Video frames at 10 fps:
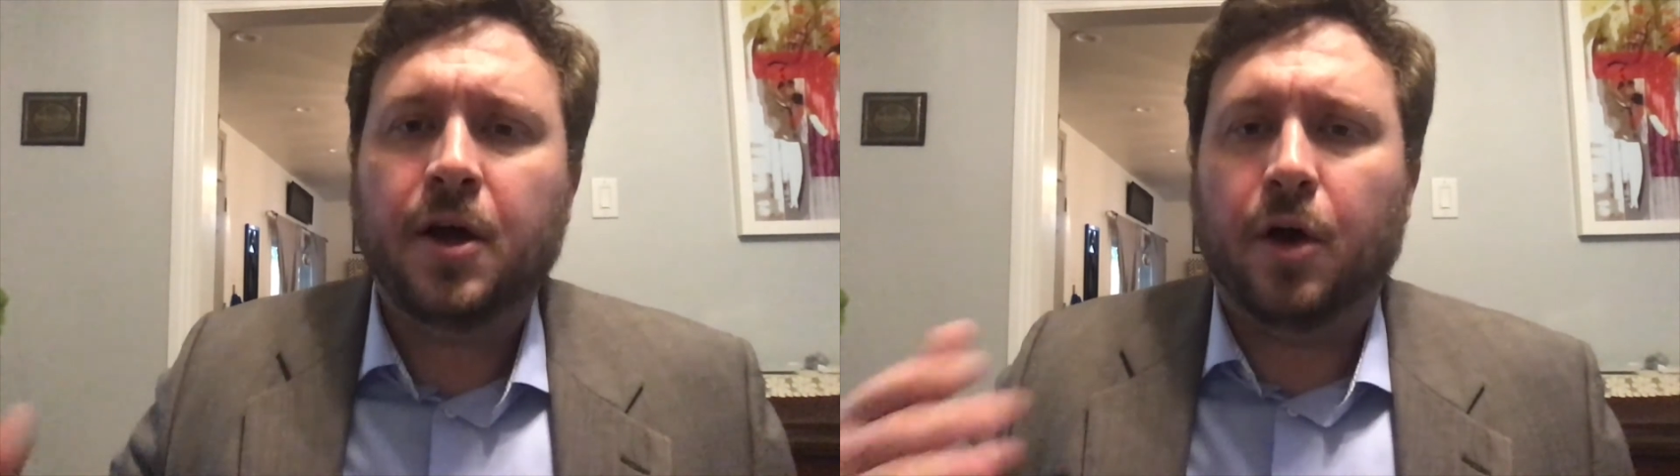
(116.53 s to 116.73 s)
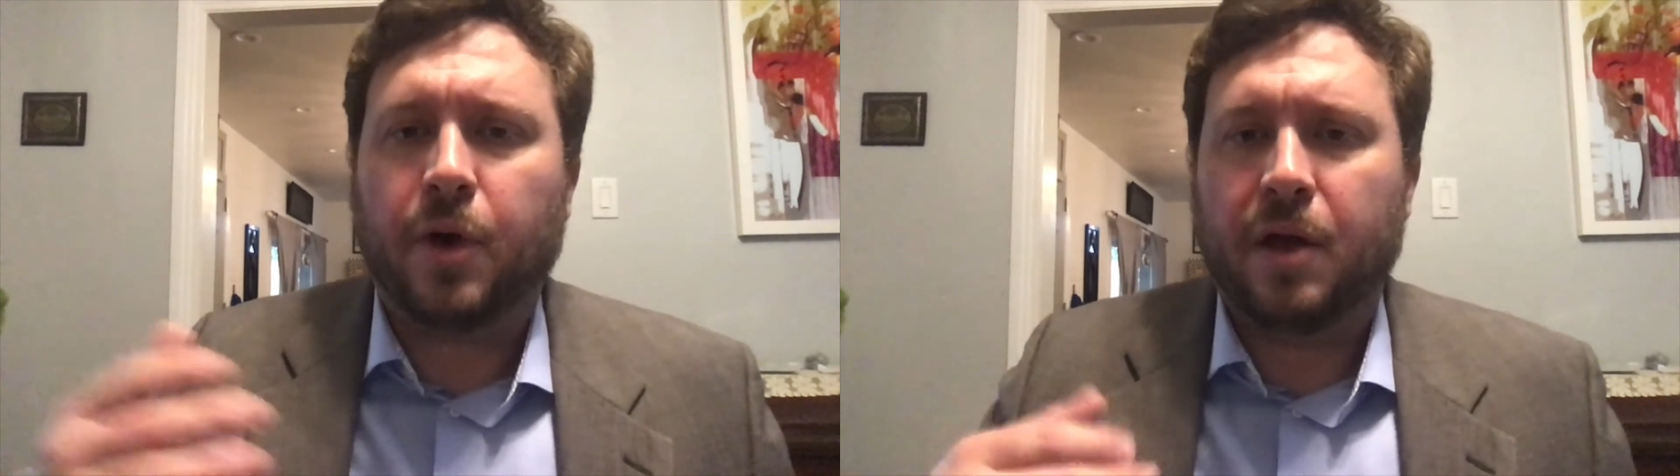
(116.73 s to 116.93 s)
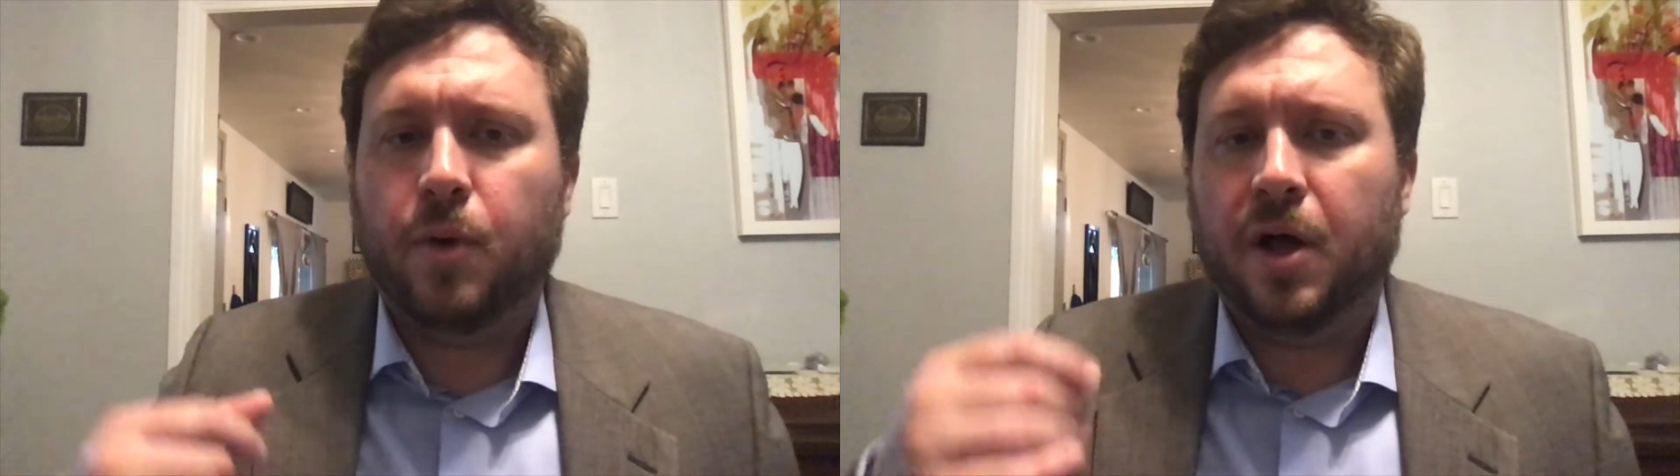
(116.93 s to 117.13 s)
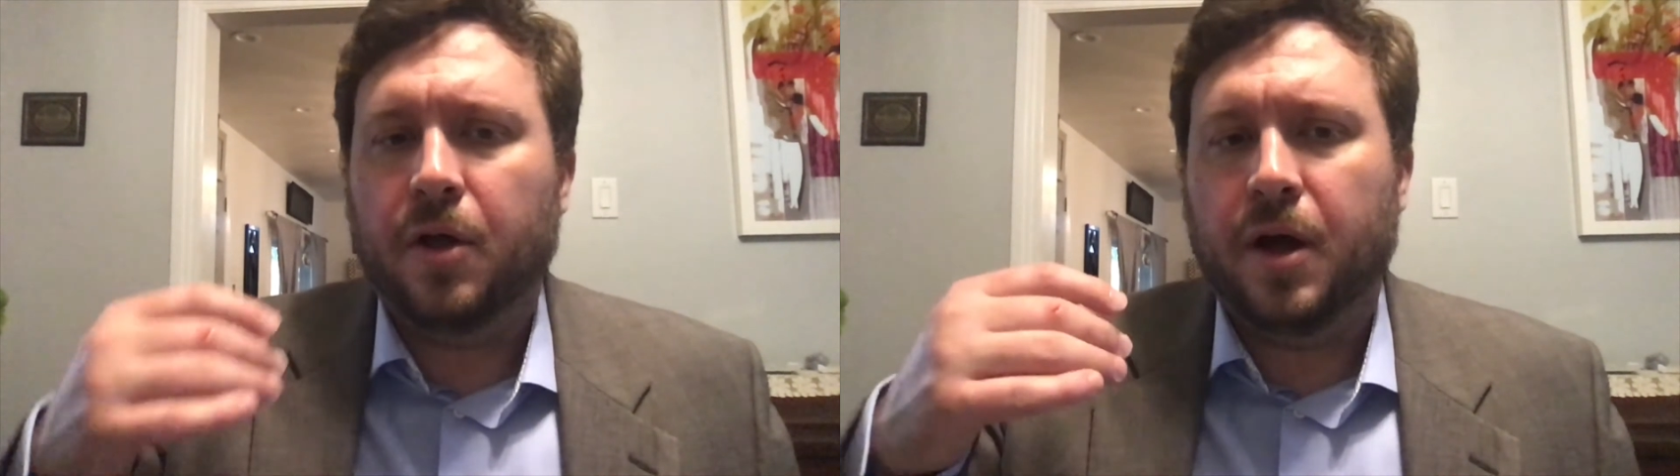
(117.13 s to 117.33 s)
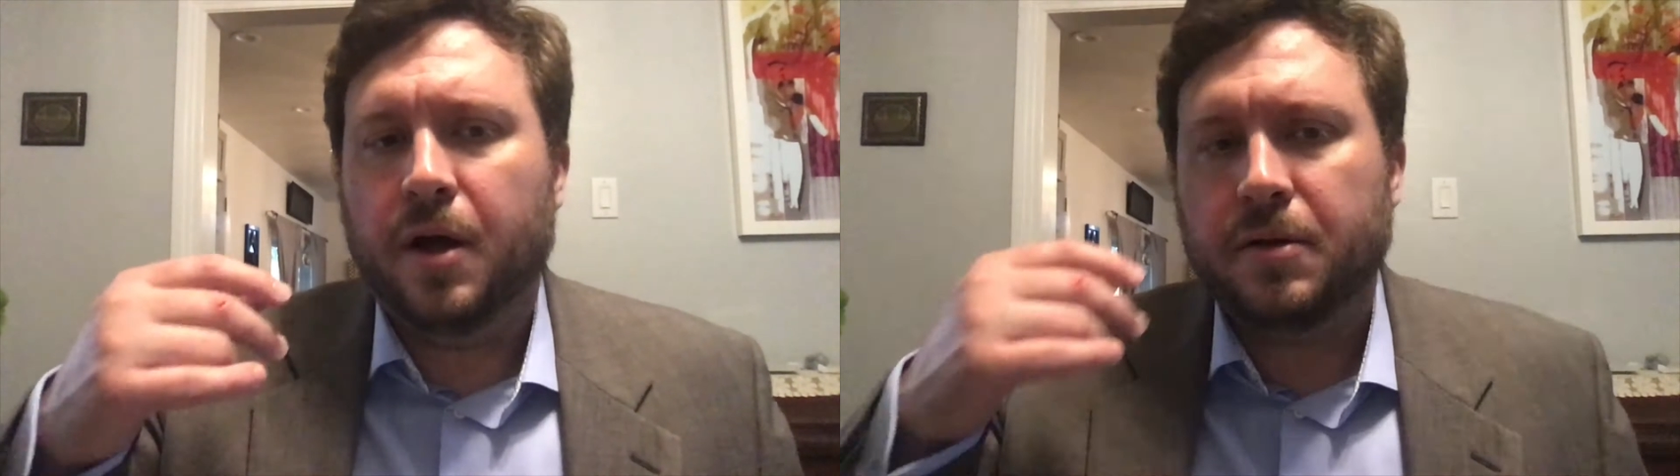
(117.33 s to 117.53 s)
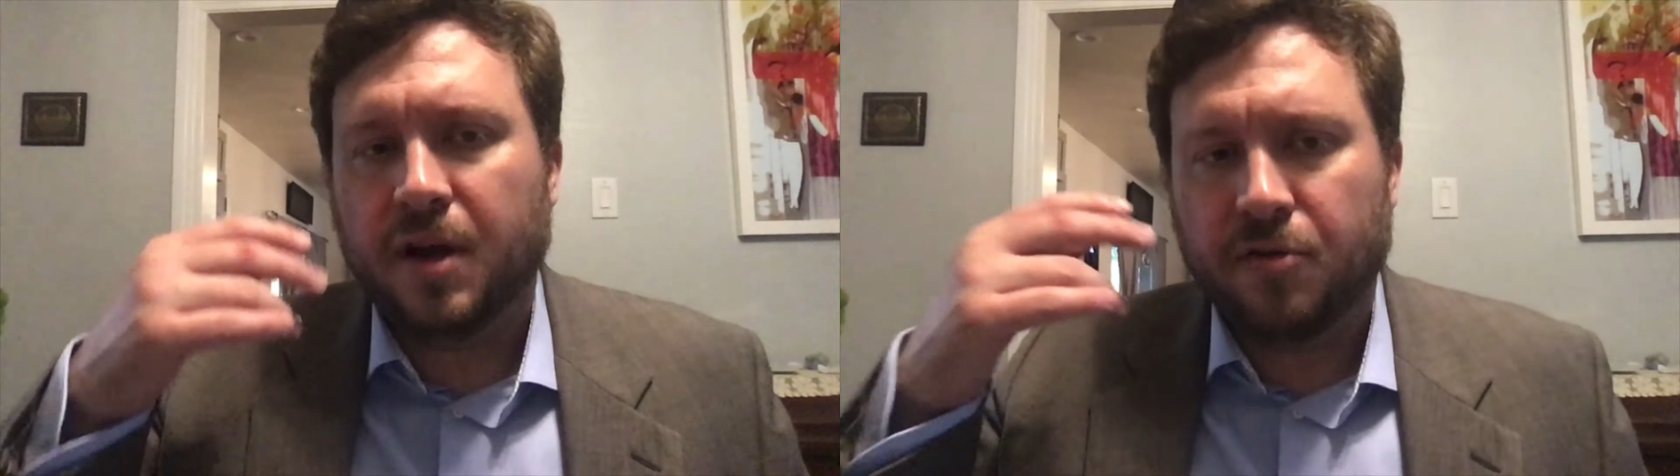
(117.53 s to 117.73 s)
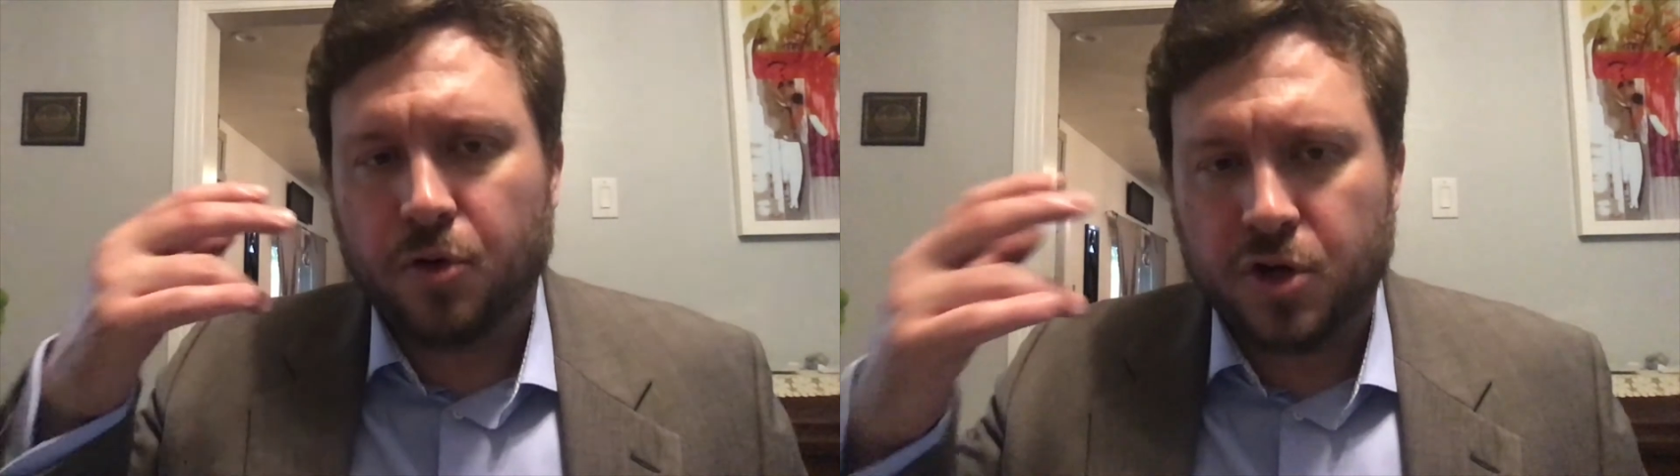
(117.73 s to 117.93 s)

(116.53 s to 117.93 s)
okay, well, Governor,